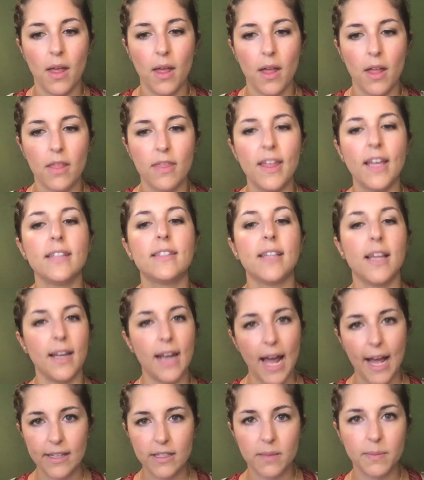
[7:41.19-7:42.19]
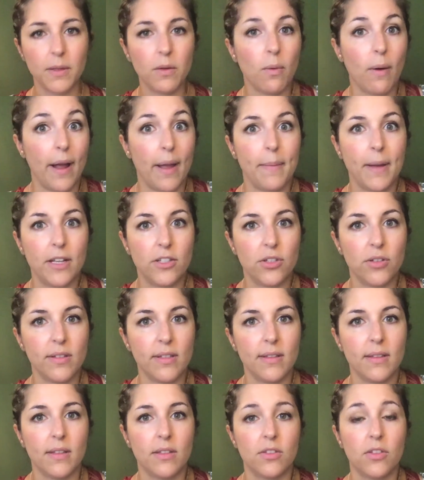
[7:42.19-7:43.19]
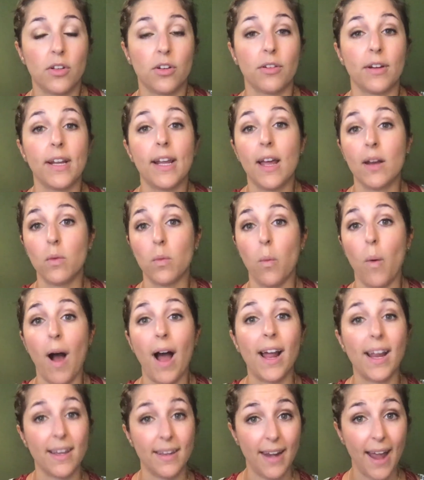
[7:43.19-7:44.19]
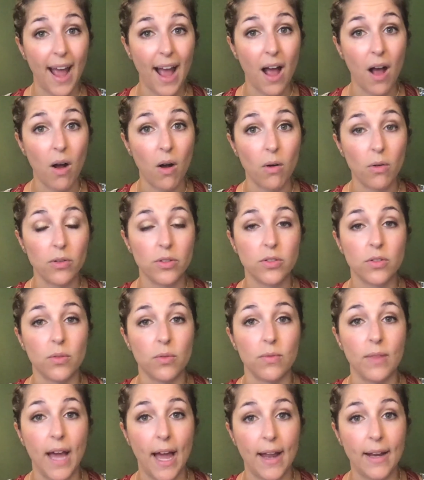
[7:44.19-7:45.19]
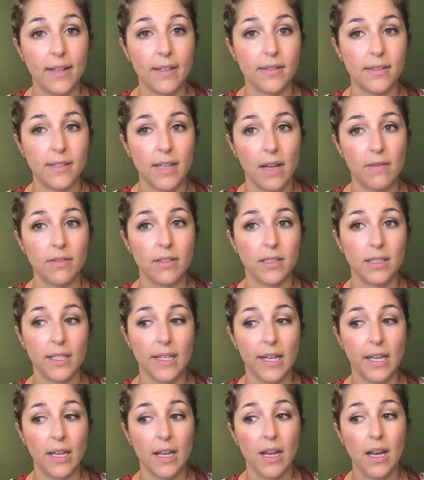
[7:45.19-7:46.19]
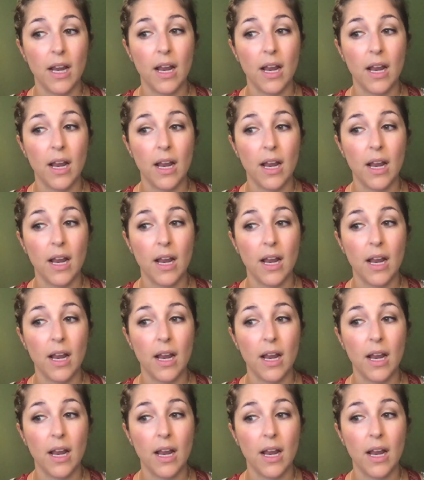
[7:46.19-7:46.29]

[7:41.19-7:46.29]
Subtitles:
They did ask me why am I choosing this degree and why now. So that is definitely,